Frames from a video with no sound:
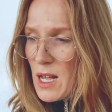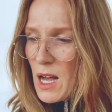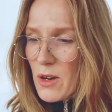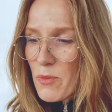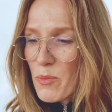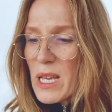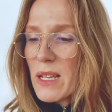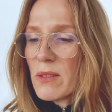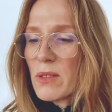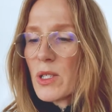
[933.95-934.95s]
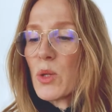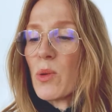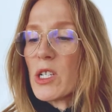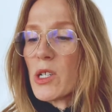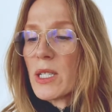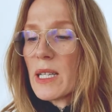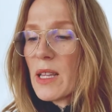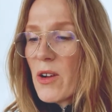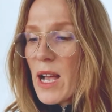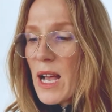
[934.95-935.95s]
unpeeled switches in
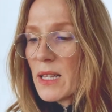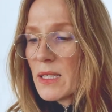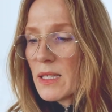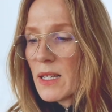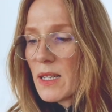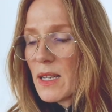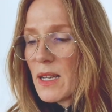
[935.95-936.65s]
their hands.